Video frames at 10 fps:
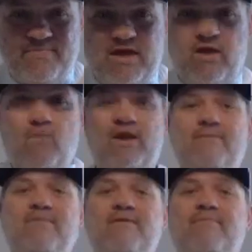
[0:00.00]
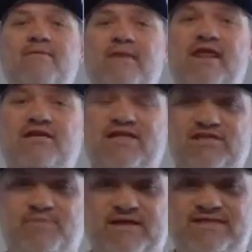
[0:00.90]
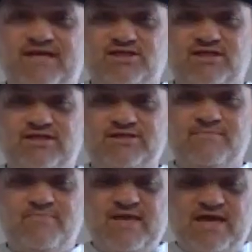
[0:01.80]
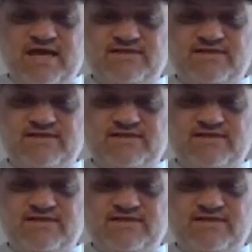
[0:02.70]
What I mean by manage expectations is